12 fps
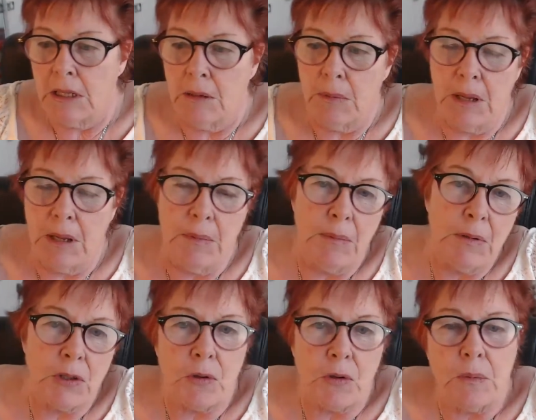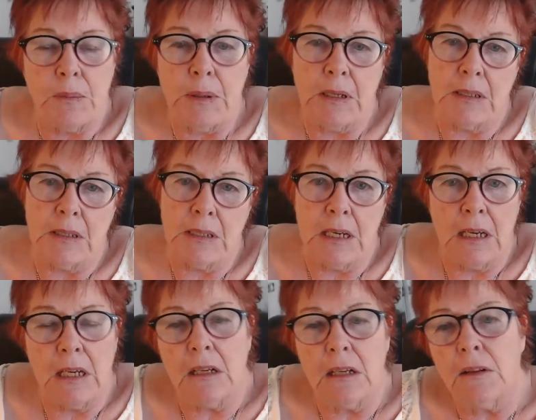They may be miserable because they're
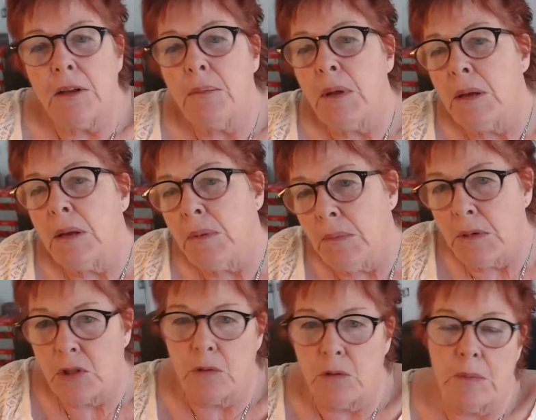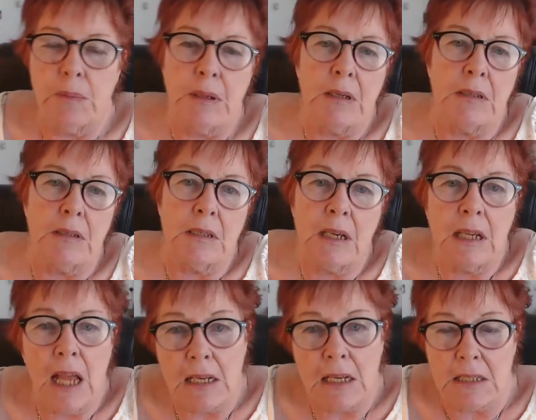ill. They may be miserable because their
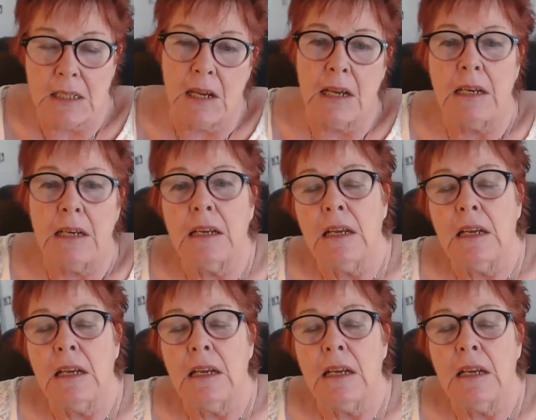cat's died.